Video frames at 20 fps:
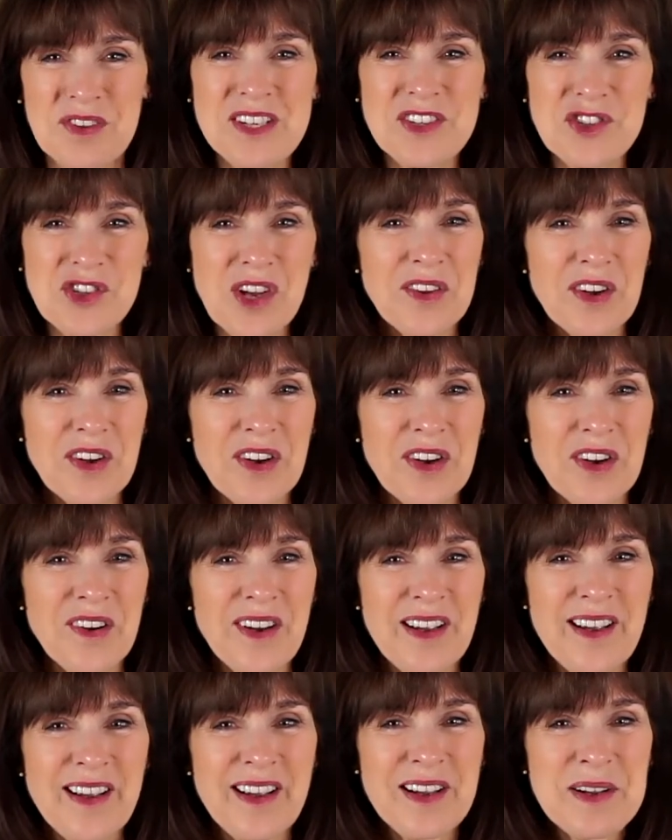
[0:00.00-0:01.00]
each other.
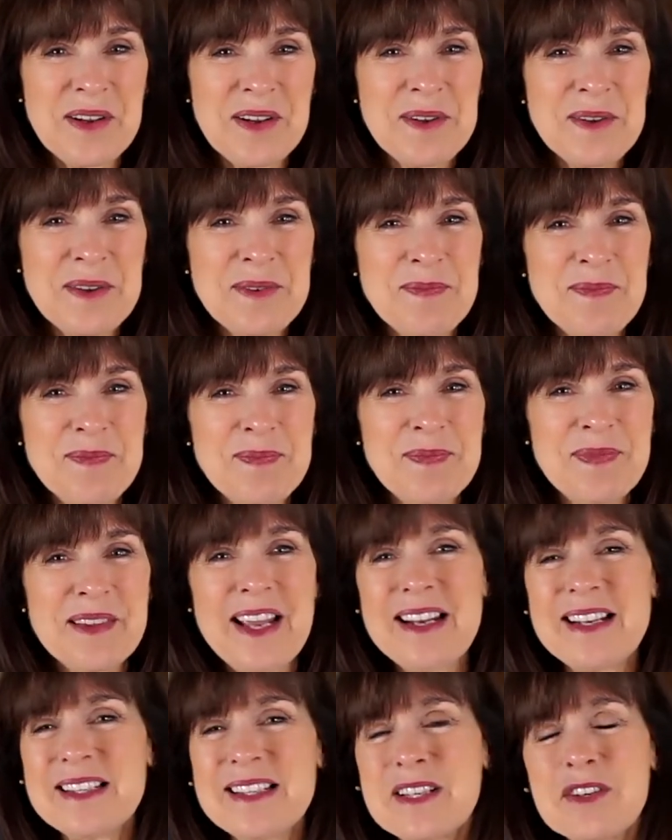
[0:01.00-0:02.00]

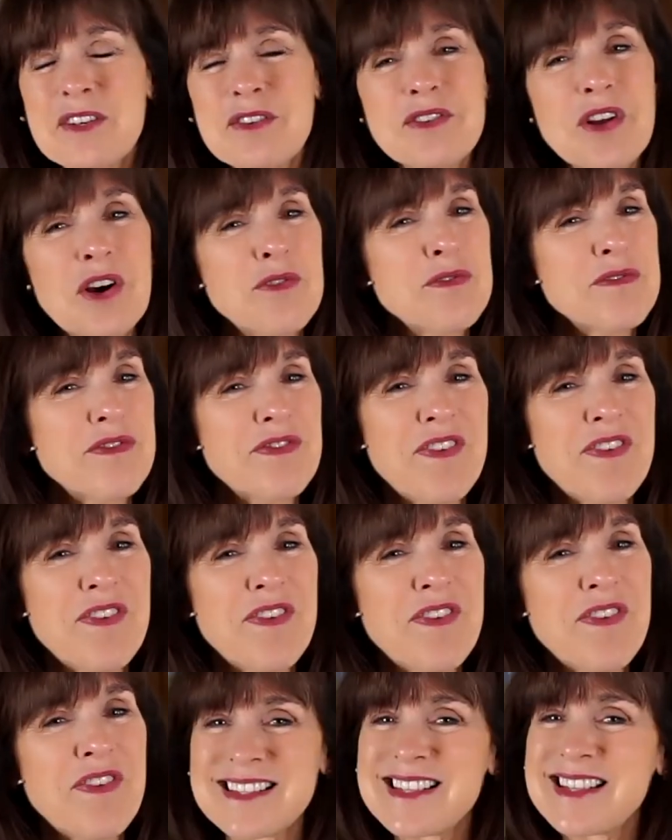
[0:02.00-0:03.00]
And it's a known
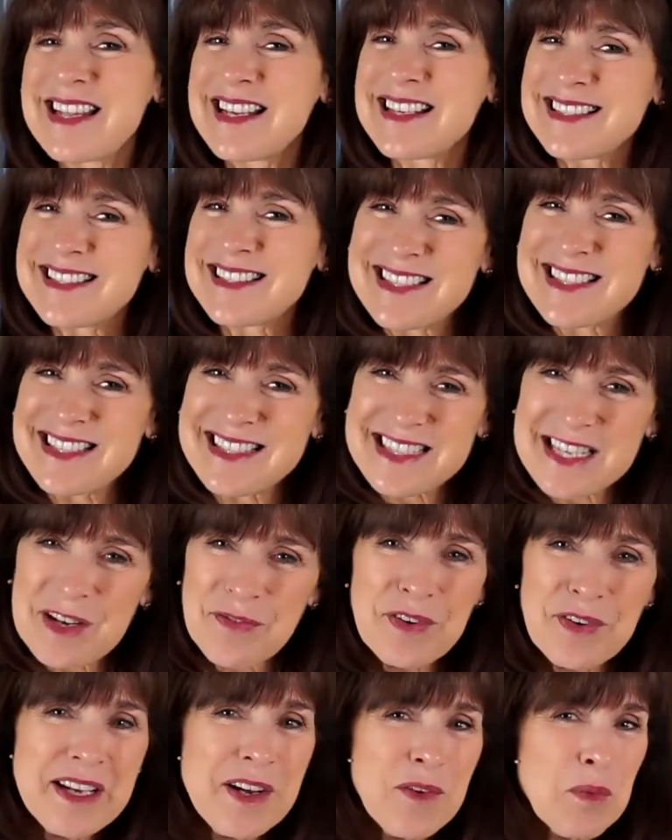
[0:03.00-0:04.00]
fact that
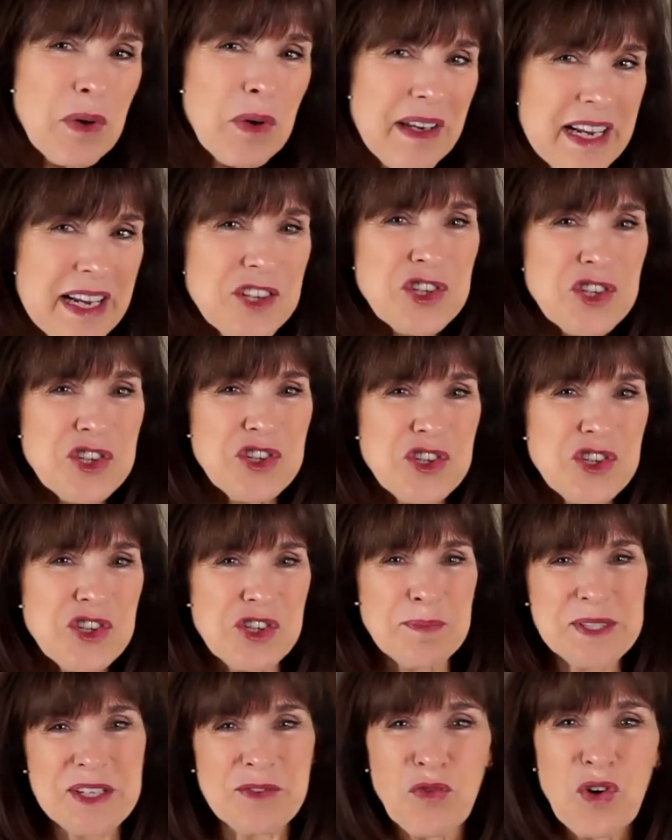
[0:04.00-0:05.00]
significant
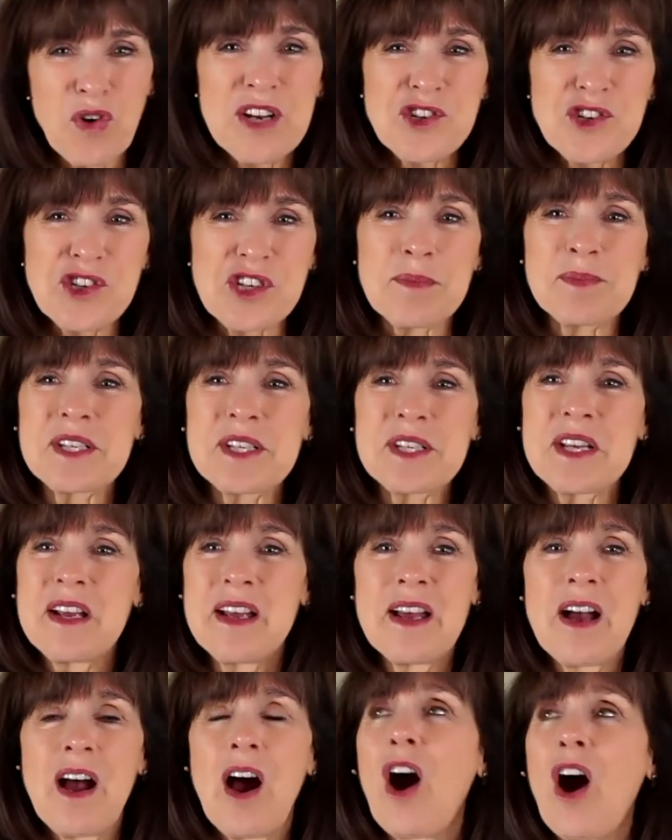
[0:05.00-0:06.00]
relationships and friendships
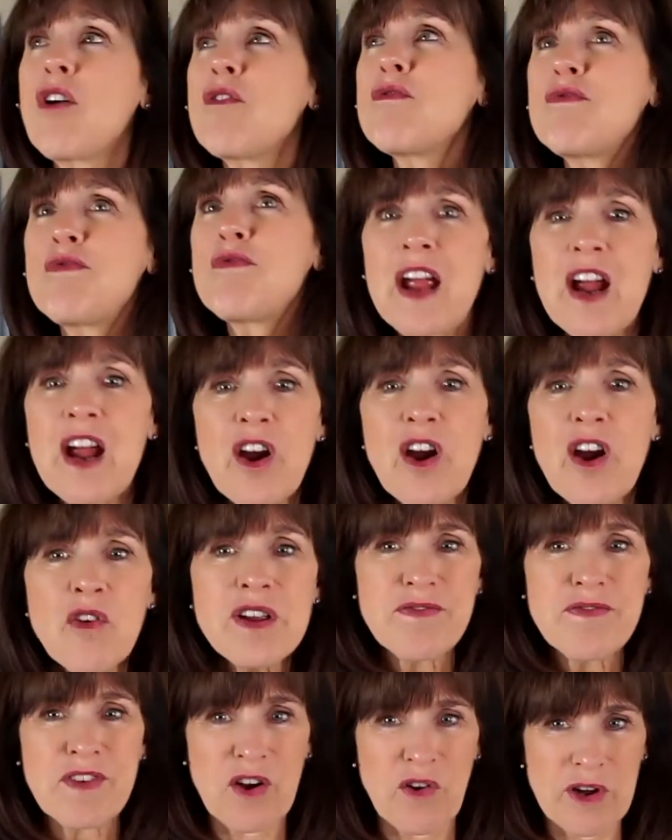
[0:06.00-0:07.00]
are
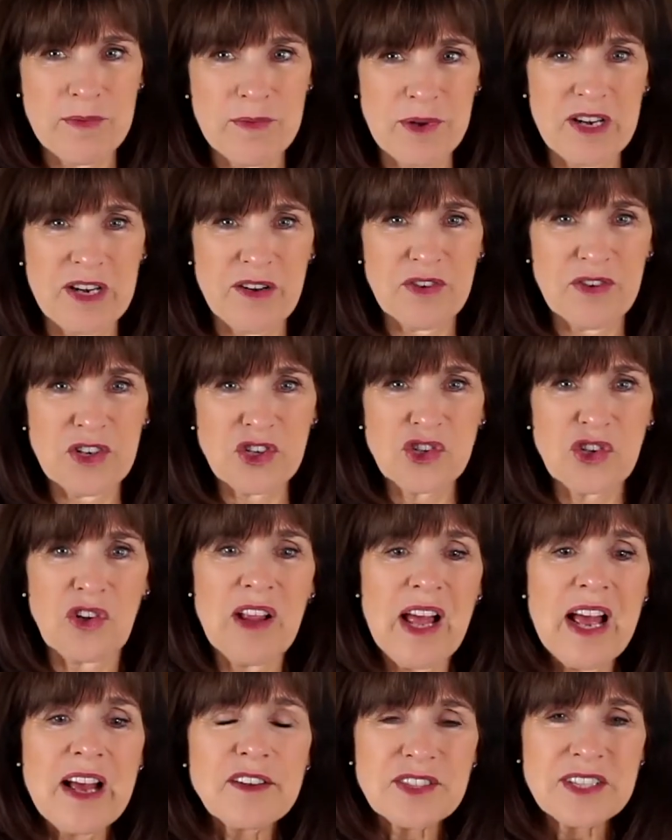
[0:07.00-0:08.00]
very, very
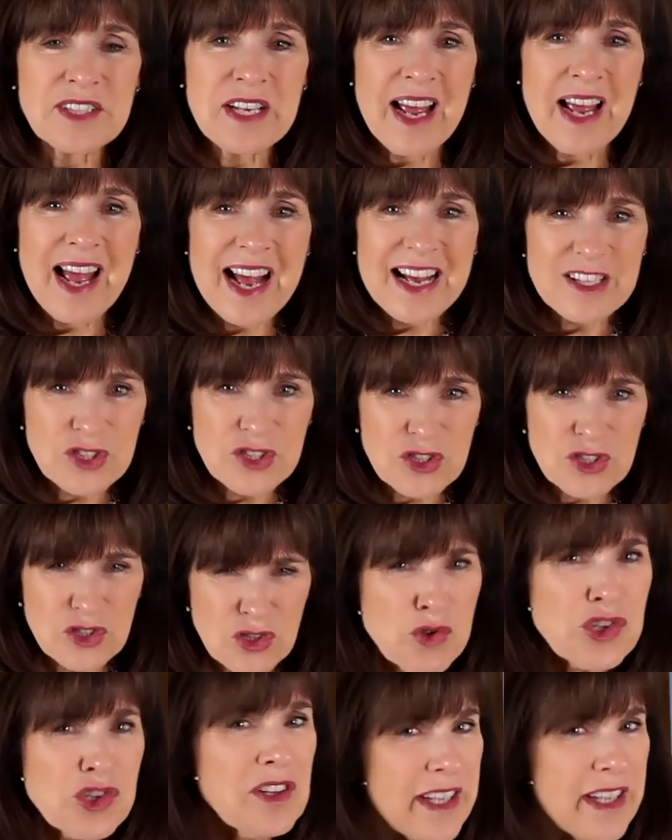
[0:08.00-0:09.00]
beneficial as
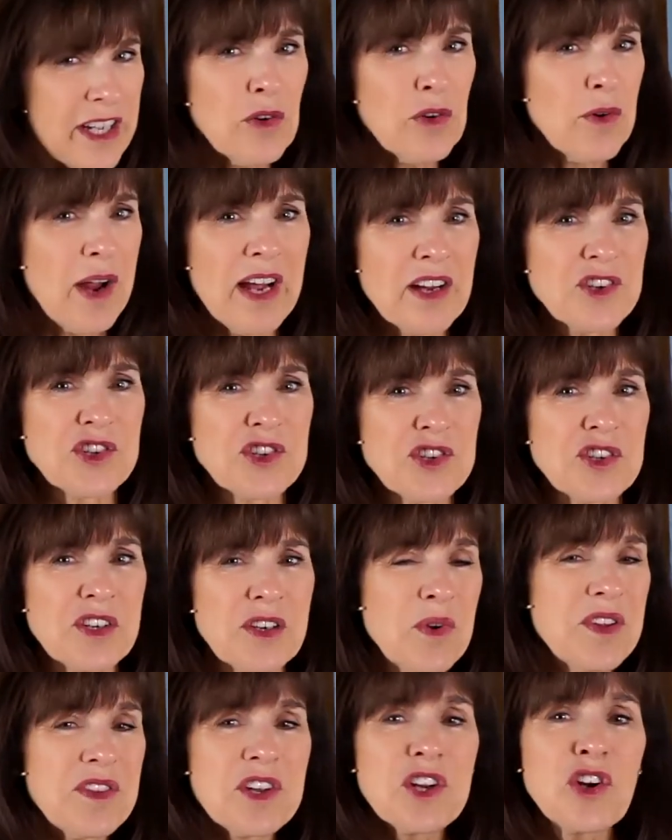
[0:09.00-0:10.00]
social interaction
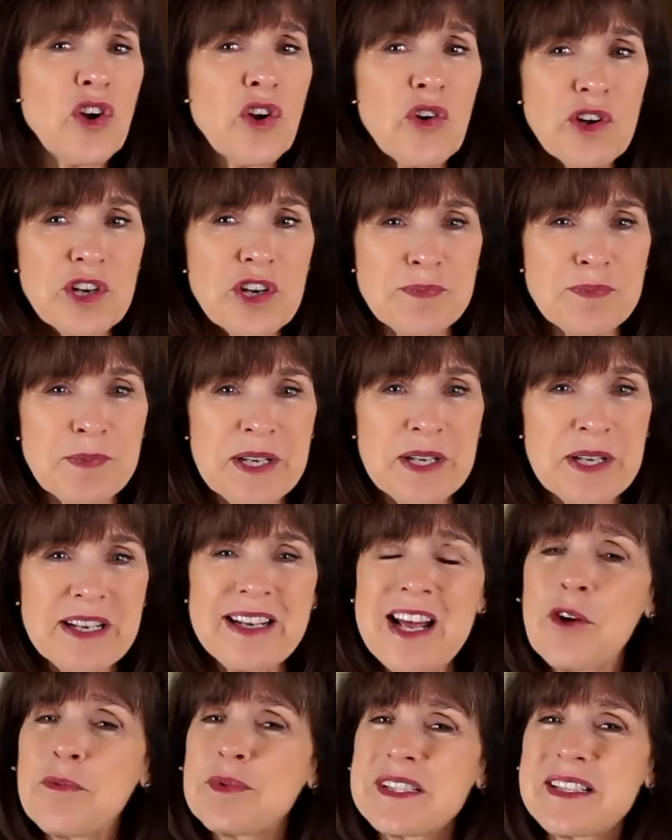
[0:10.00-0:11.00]
with encouragement. It
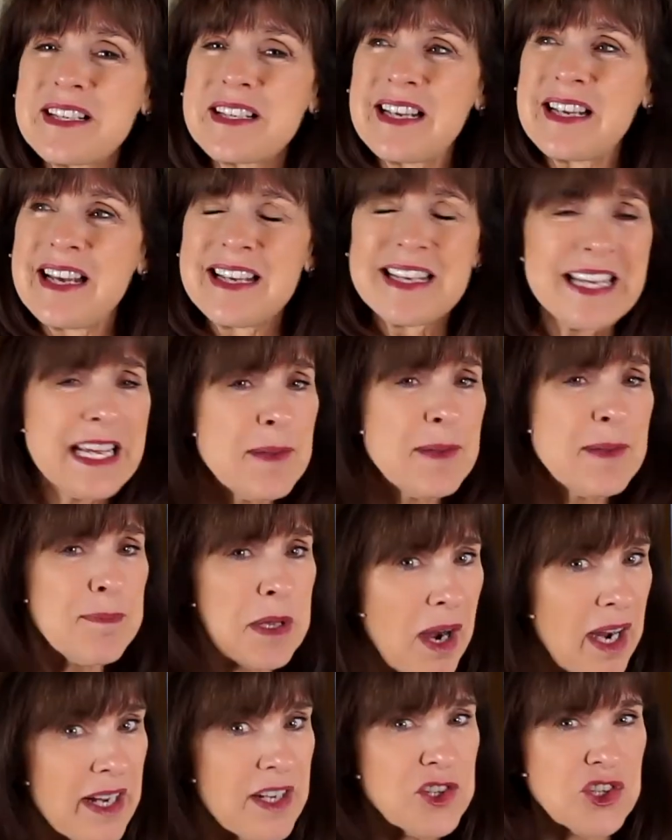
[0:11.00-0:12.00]
helps keep the
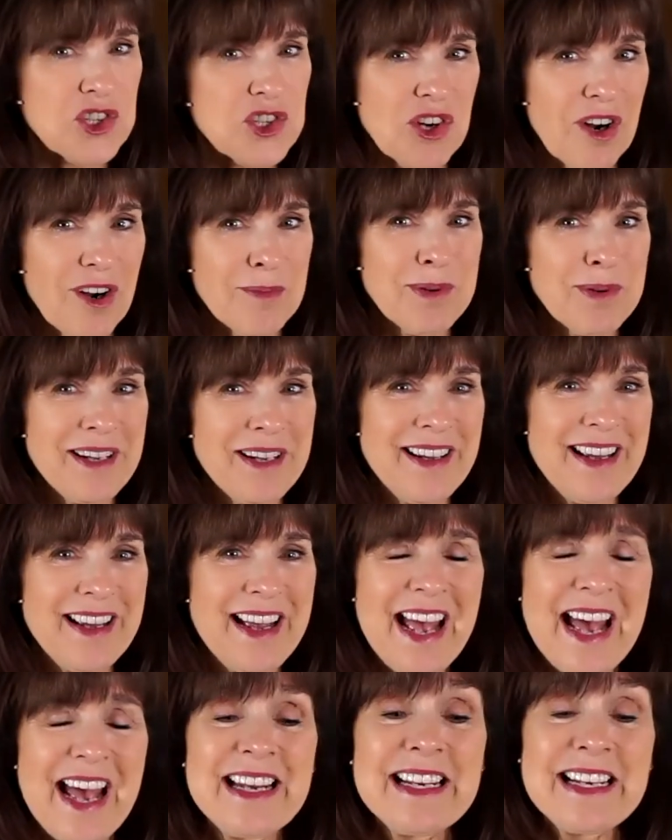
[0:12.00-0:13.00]
mind sharp,
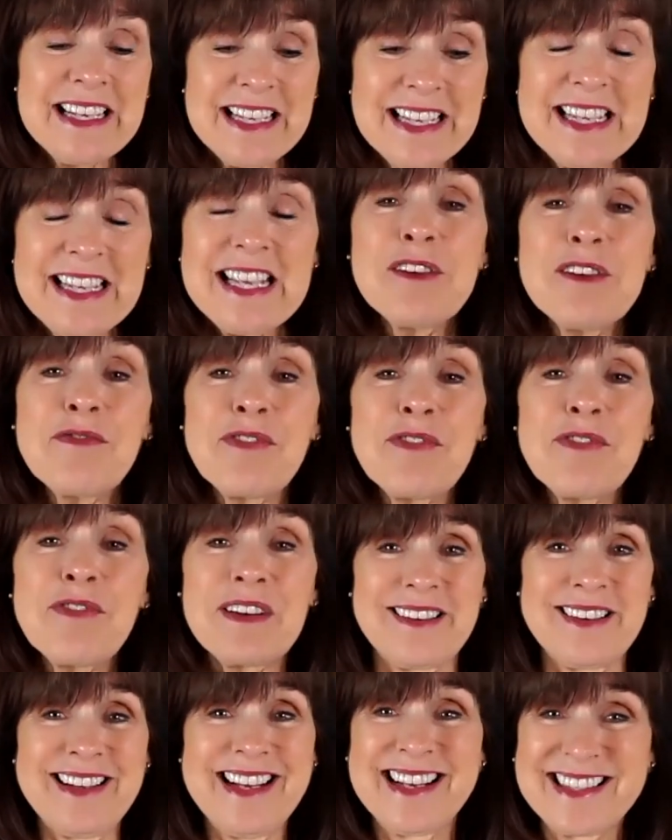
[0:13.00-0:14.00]
and it
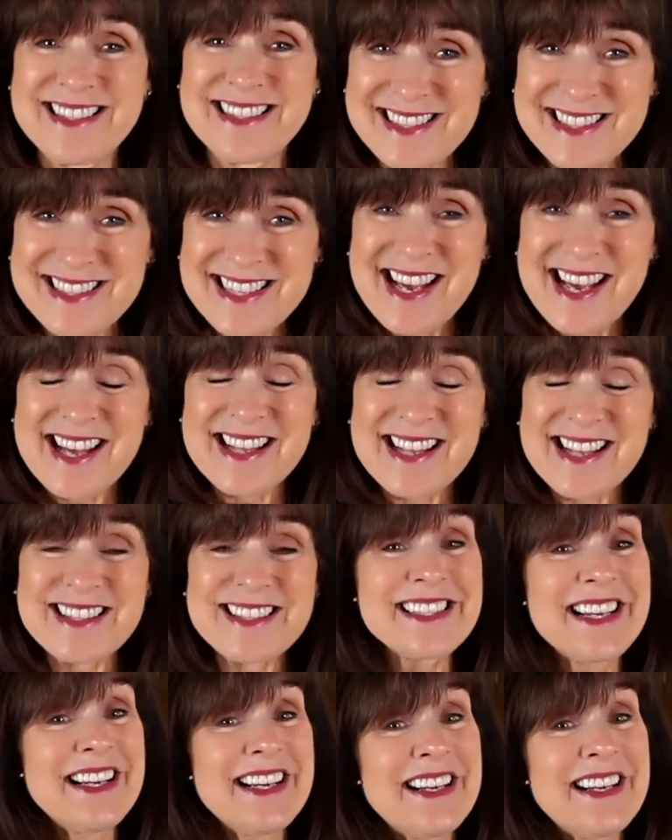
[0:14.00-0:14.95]
even extends